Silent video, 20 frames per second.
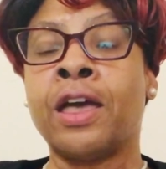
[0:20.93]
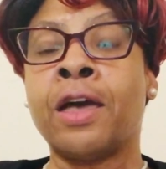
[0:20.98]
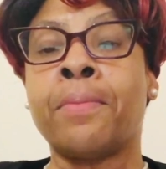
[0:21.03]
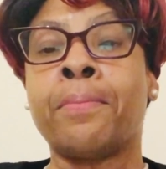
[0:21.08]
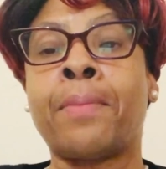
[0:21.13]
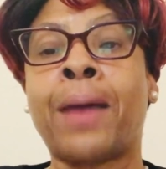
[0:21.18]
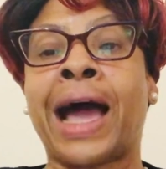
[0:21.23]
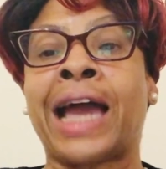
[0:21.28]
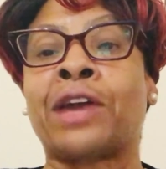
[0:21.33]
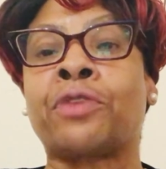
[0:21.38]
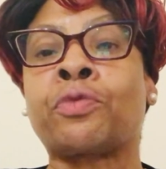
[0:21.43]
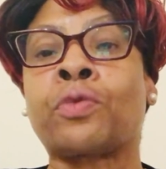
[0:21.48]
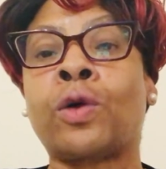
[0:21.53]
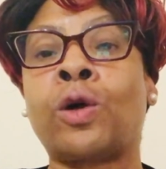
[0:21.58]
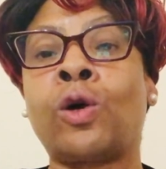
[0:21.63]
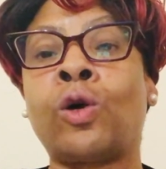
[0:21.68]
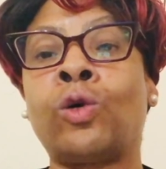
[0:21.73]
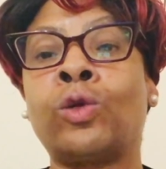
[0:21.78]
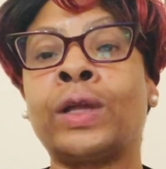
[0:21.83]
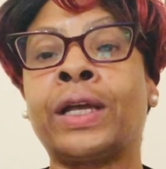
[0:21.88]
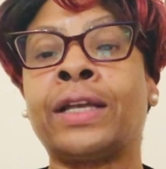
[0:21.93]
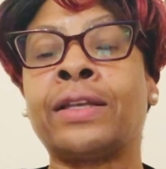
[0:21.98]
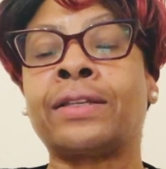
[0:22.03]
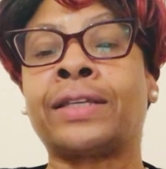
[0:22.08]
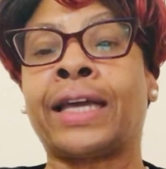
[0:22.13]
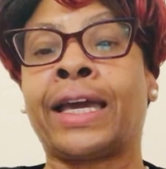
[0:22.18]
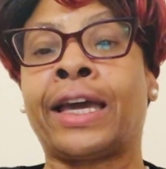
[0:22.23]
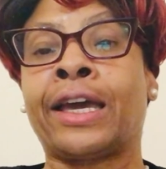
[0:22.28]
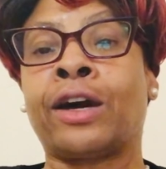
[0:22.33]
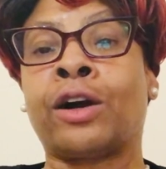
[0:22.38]
My role
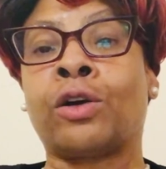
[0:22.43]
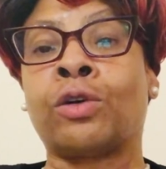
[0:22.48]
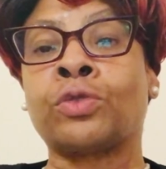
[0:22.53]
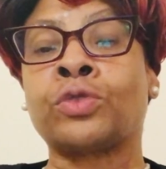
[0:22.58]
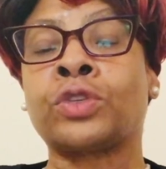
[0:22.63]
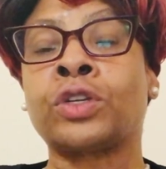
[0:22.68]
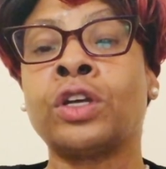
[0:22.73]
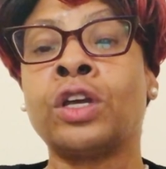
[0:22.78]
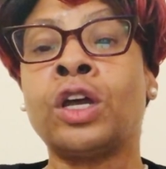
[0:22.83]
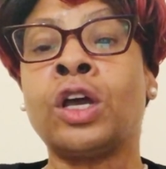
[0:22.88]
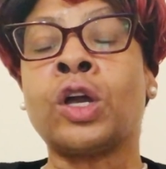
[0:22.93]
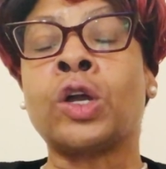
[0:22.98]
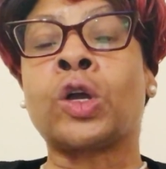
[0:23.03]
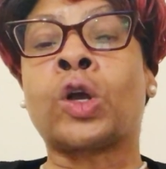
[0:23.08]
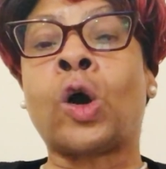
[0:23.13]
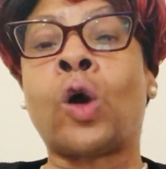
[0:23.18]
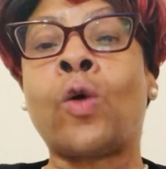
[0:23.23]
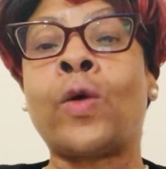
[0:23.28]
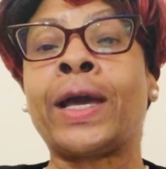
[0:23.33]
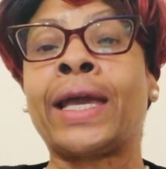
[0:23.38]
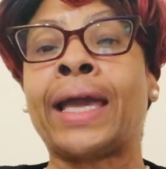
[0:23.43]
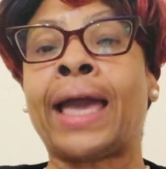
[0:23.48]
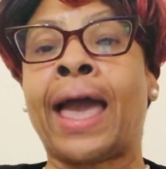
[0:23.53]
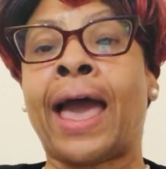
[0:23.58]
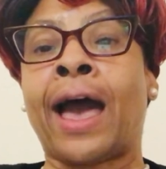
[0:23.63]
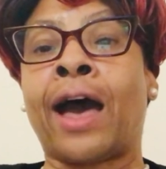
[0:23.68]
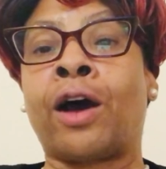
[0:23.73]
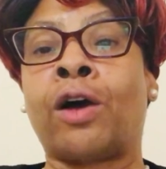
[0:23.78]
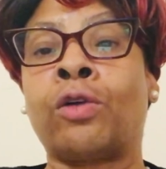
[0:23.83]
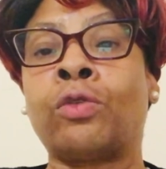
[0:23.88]
entails going
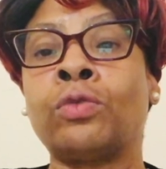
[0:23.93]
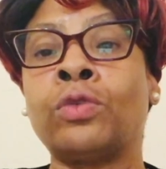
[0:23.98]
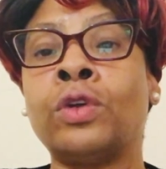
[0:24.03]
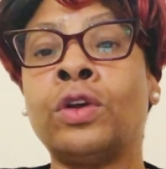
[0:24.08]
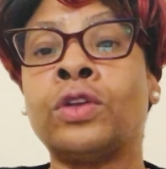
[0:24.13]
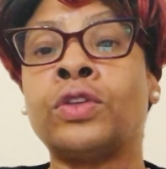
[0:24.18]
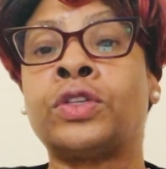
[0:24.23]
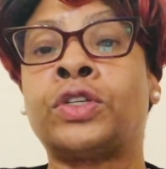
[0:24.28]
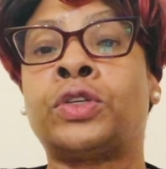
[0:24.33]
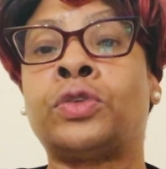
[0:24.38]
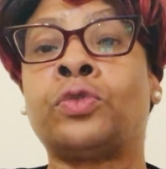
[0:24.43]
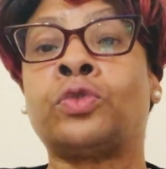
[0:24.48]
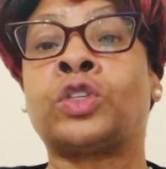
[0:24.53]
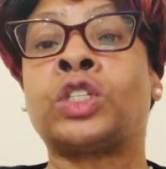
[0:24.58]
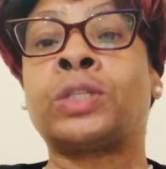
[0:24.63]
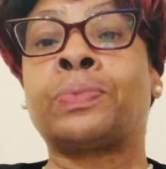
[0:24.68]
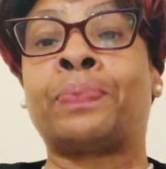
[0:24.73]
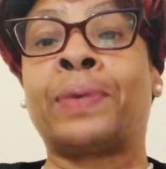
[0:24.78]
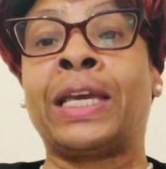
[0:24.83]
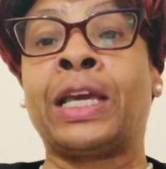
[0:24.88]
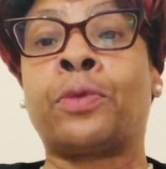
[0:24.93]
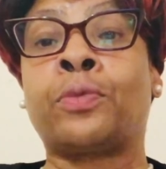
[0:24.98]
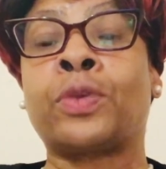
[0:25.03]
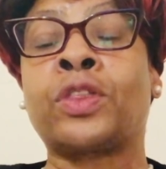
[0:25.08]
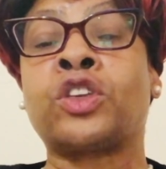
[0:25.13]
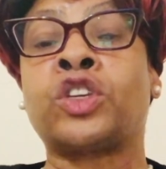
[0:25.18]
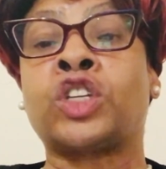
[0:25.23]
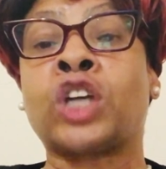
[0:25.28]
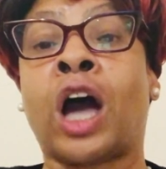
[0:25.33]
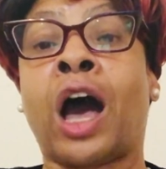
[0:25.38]
out to speak
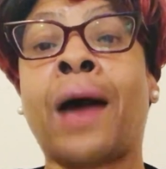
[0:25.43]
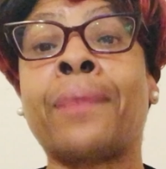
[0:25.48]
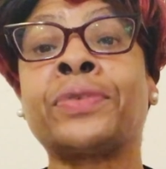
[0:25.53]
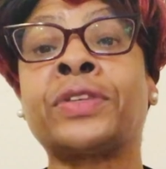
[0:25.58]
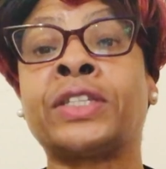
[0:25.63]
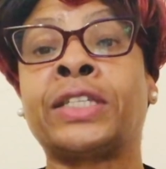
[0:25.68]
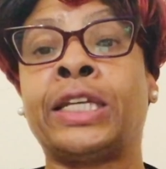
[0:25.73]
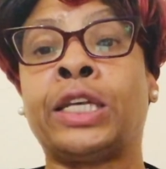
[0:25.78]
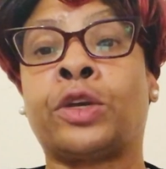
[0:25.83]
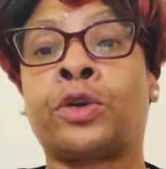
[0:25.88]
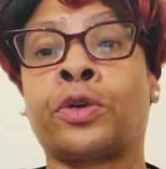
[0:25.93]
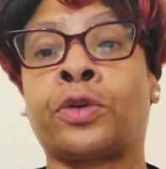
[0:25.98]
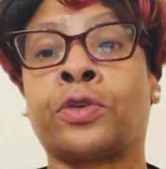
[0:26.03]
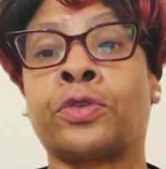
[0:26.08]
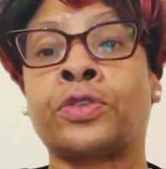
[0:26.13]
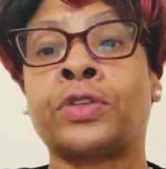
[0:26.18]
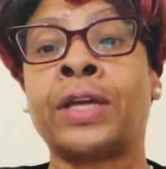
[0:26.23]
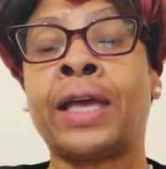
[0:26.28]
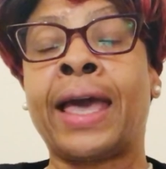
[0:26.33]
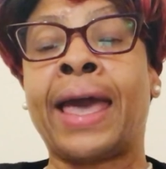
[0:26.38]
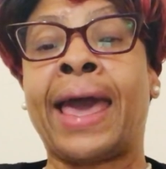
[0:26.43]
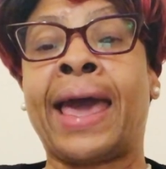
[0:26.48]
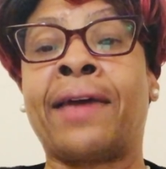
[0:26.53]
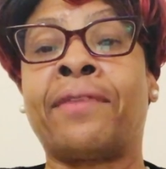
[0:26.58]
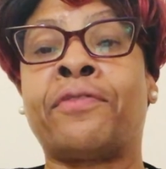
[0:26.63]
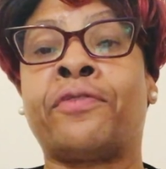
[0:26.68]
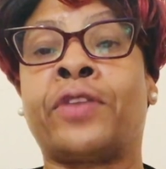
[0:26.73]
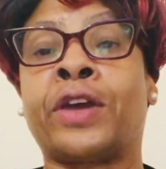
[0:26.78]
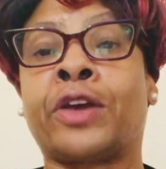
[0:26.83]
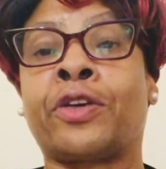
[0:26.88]
with job seekers
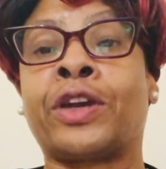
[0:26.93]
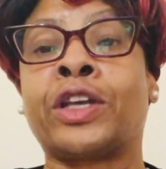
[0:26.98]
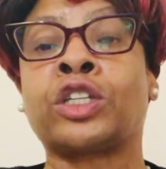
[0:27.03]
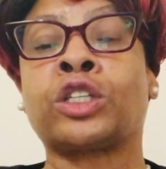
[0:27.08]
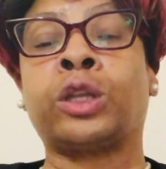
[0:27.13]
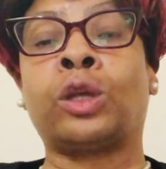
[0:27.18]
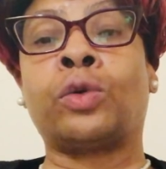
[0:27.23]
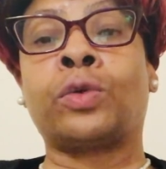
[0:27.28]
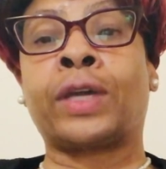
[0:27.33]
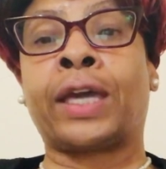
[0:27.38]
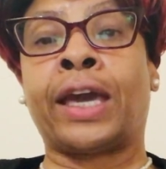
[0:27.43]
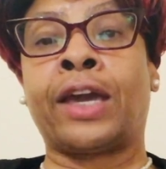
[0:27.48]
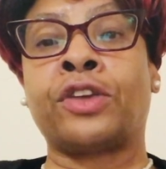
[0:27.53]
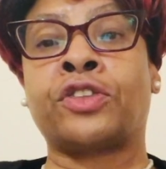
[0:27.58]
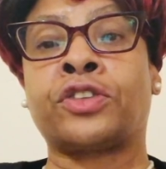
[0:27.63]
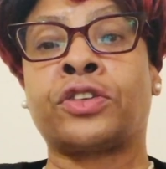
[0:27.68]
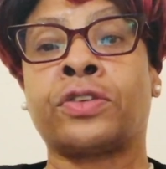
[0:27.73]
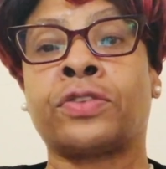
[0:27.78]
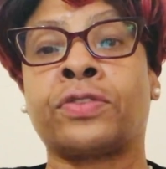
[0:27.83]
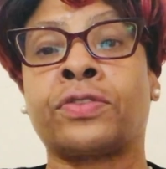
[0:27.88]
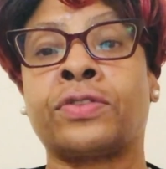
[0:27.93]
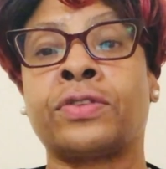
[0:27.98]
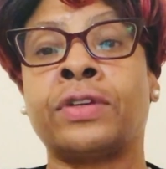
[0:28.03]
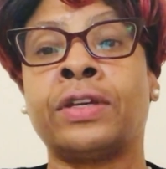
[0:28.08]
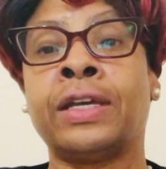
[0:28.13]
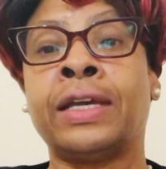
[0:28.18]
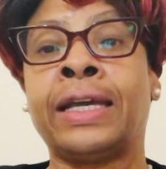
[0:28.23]
at various locations.